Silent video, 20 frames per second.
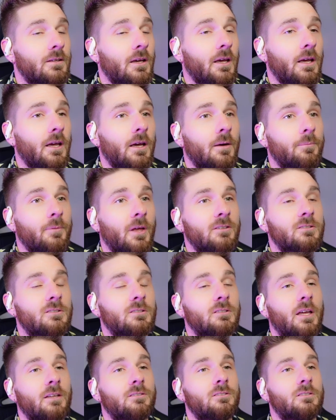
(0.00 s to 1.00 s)
Damn, that's
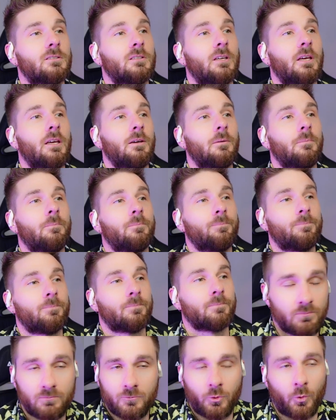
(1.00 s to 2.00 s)
that's him.
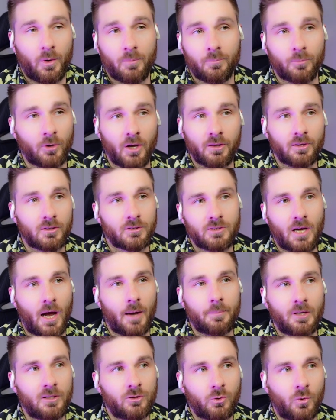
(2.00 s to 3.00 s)
Twin brother. It's
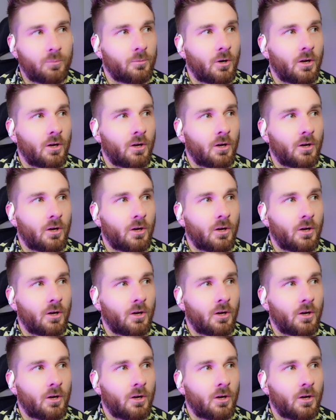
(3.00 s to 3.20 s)
gotta be a twin